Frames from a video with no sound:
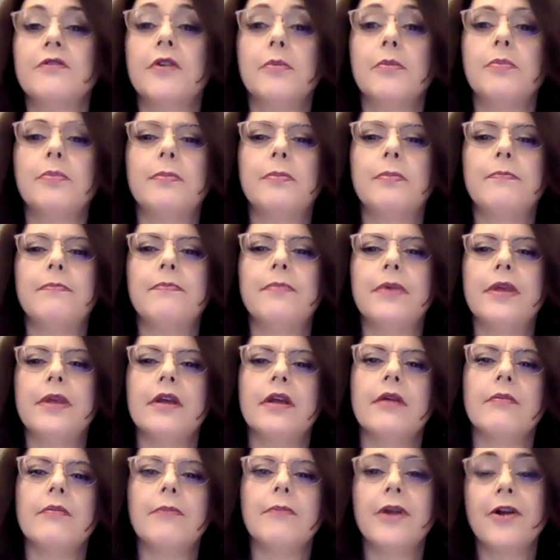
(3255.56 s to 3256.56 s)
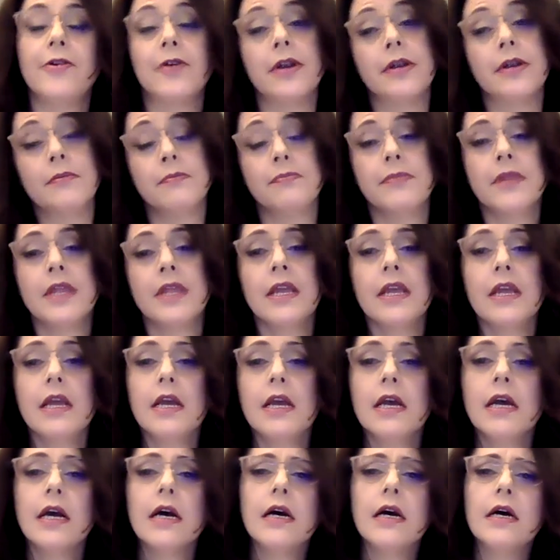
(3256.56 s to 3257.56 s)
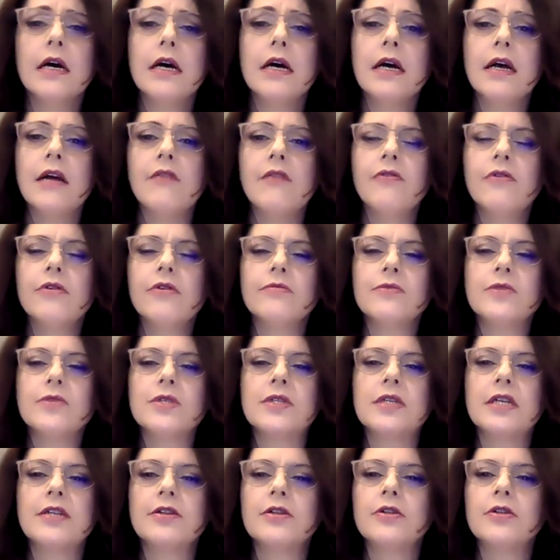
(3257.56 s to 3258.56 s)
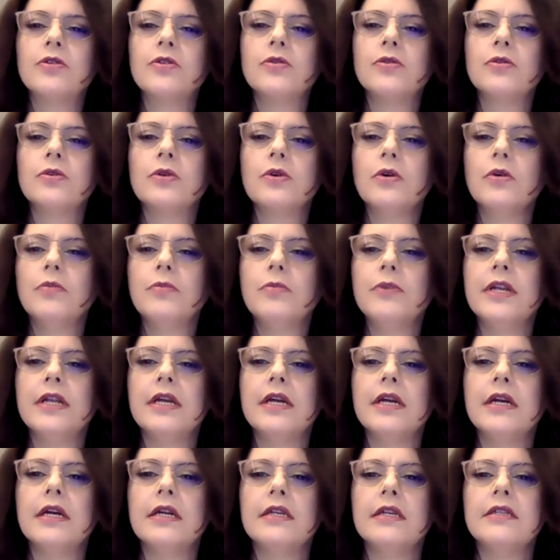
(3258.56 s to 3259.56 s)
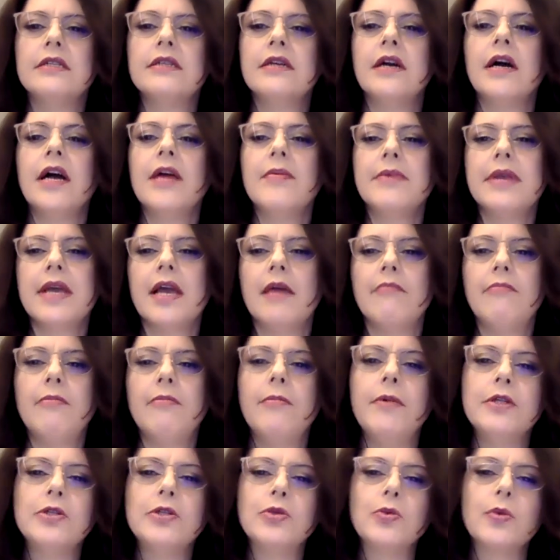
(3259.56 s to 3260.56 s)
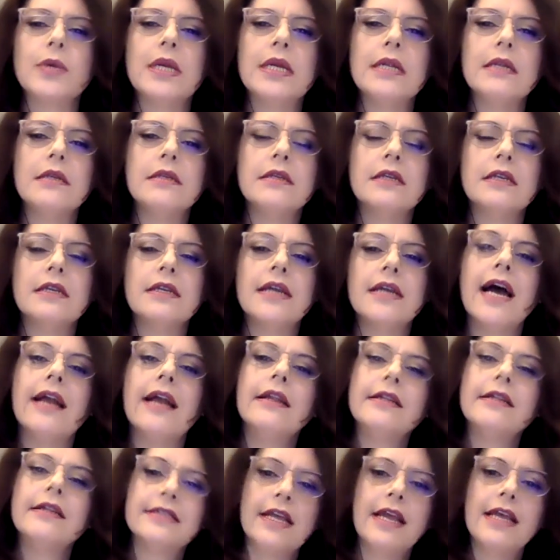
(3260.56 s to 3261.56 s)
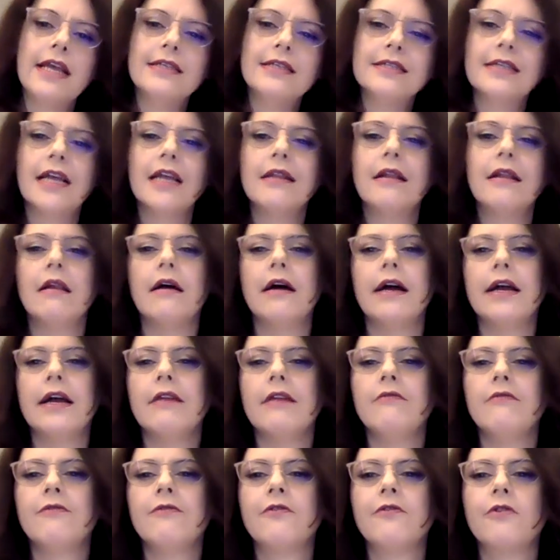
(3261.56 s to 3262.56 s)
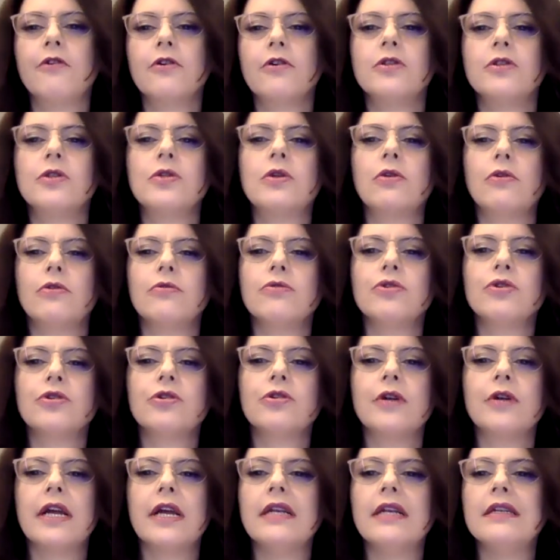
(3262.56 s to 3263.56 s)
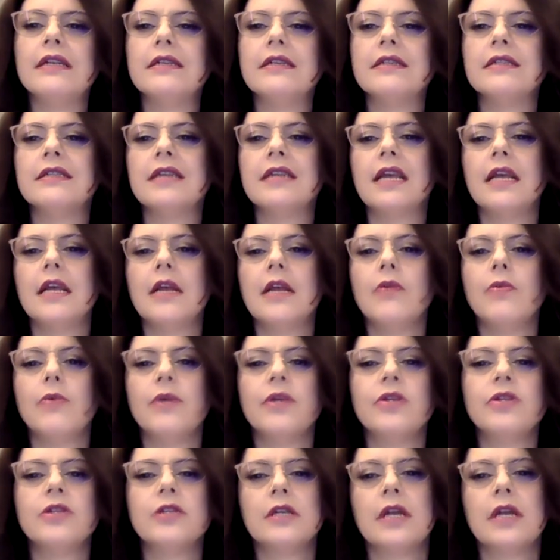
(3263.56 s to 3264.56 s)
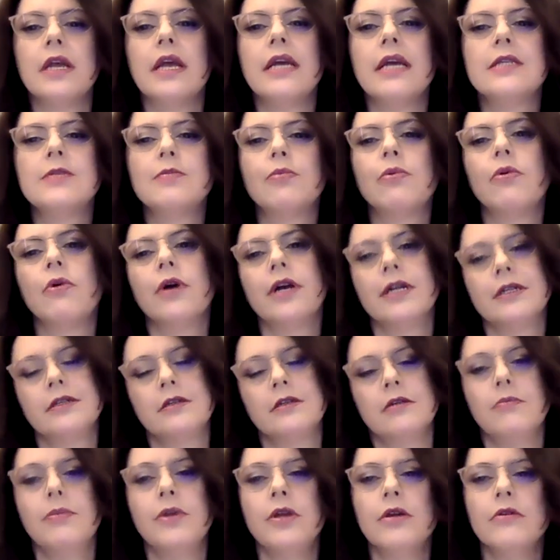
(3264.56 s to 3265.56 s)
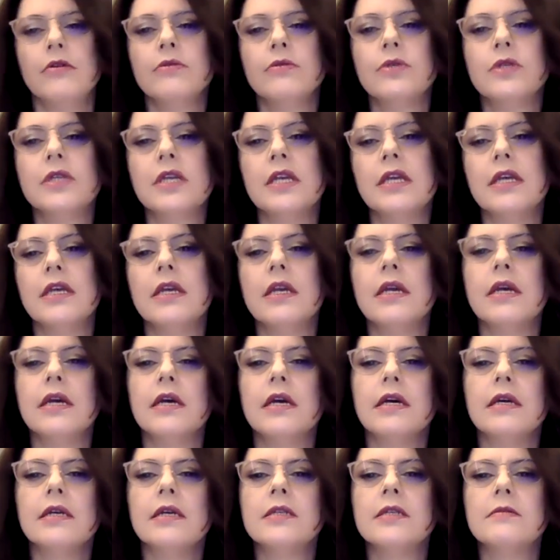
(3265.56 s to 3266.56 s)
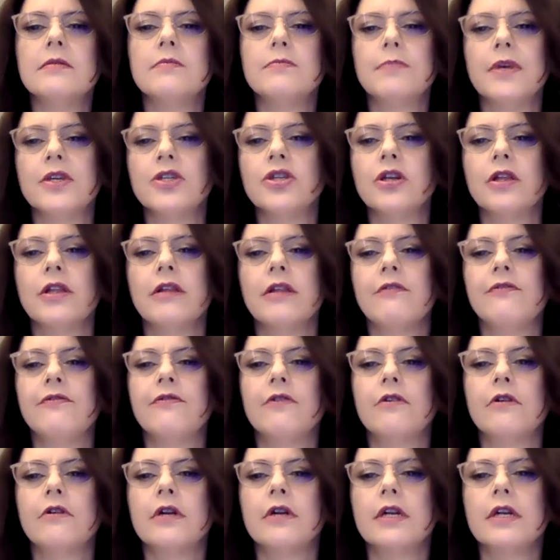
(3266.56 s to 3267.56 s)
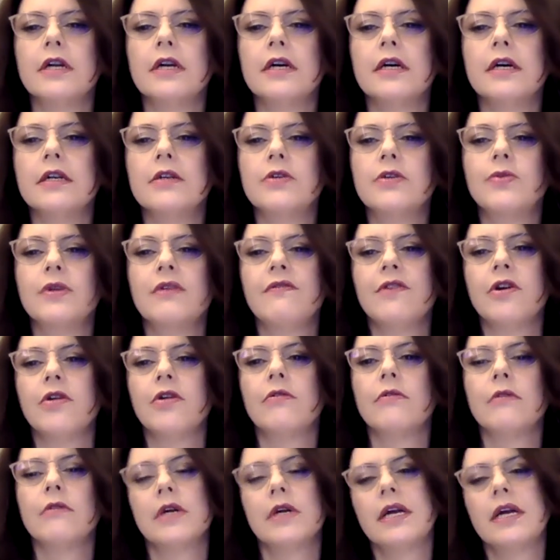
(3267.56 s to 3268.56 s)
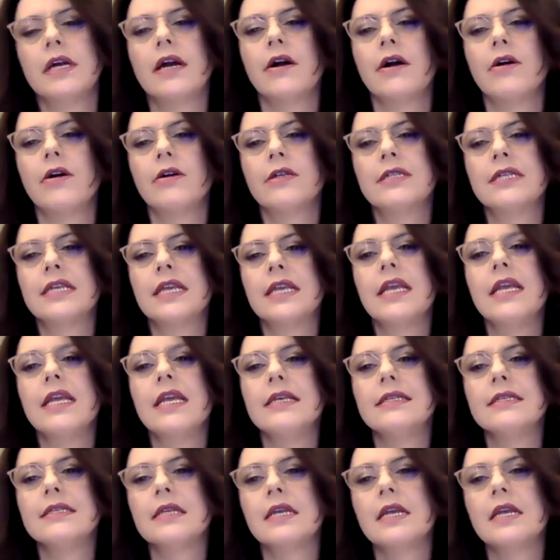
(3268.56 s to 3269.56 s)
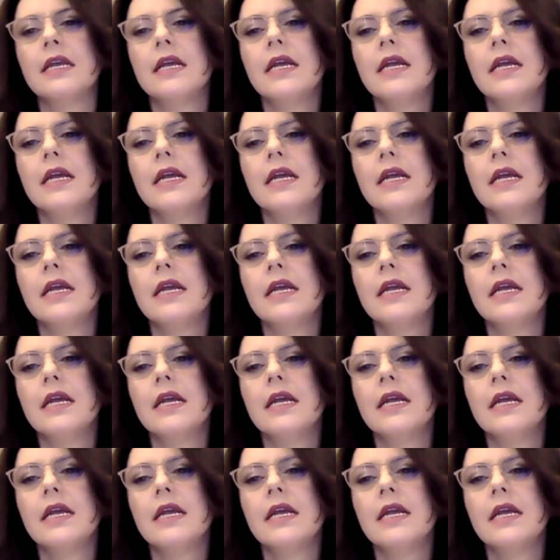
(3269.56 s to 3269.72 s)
from Pierre, uh, have you considered to open a time gap between the 90 days deadline for disclosure and the day in which the exploit, the POC, uh, especially for the trivial RCEs,